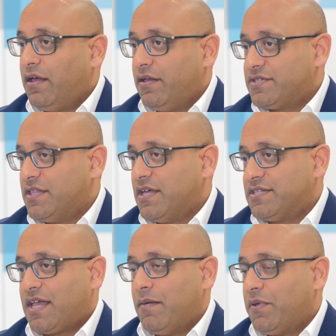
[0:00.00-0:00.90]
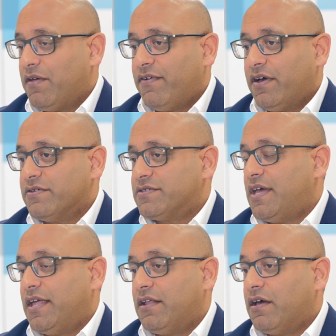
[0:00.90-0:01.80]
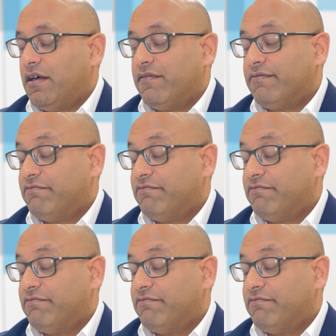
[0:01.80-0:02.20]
synthetic MPFLs, and I've